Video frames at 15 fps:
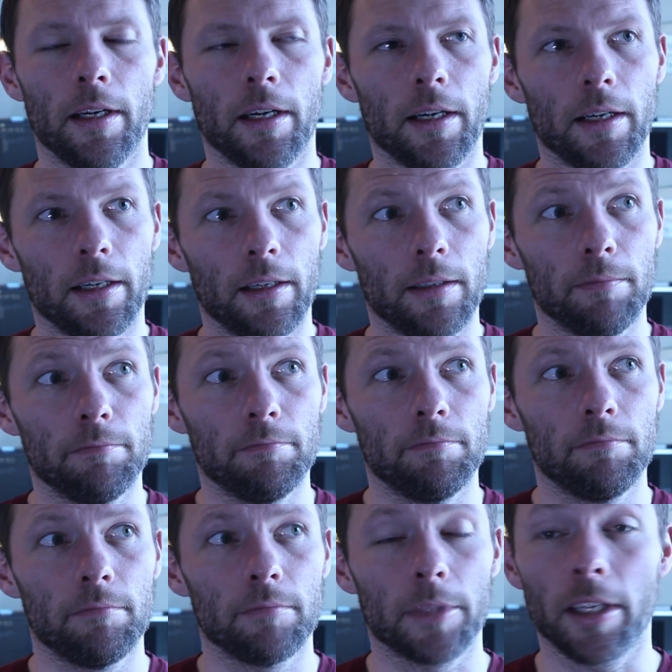Um,
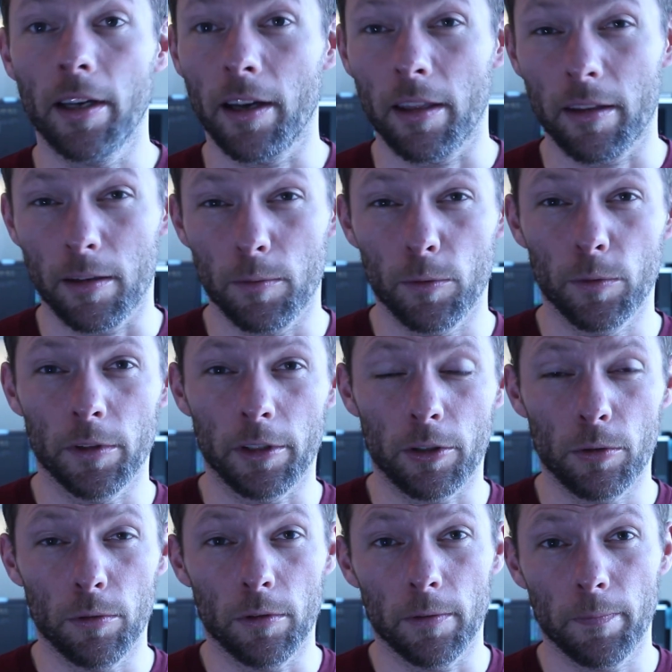but yeah, I think it'd be really
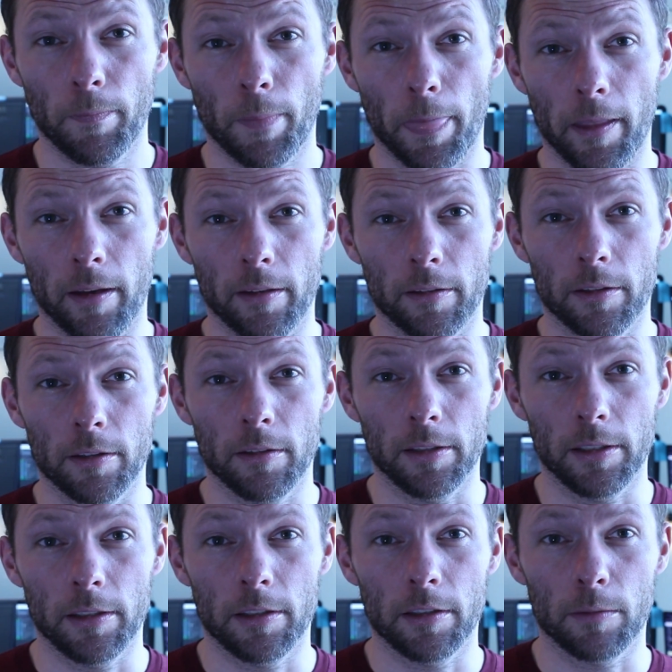cool and could
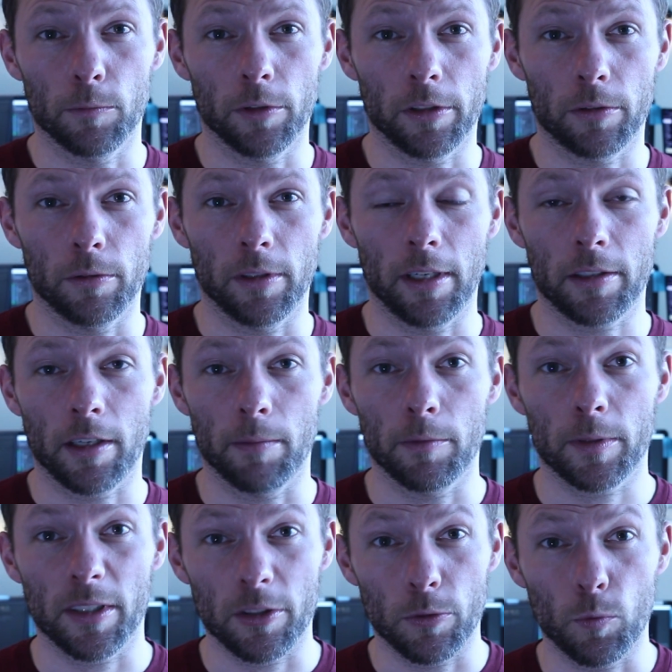lead to some really cool
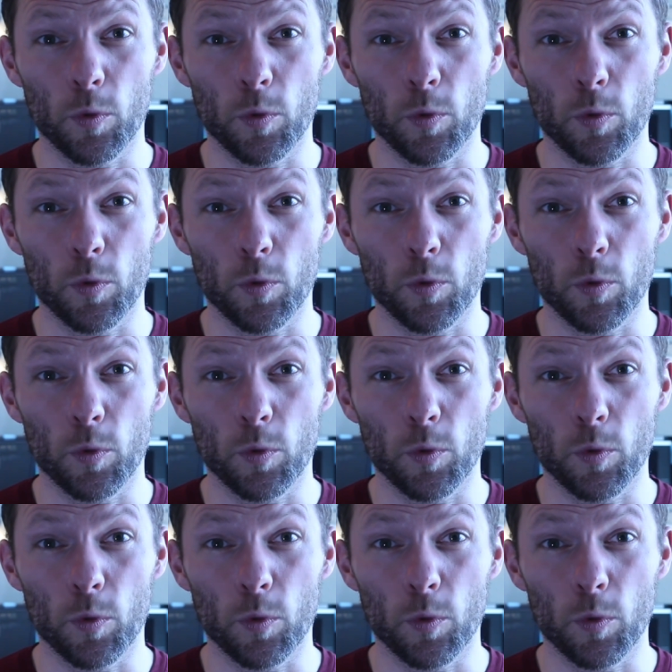outcomes, because you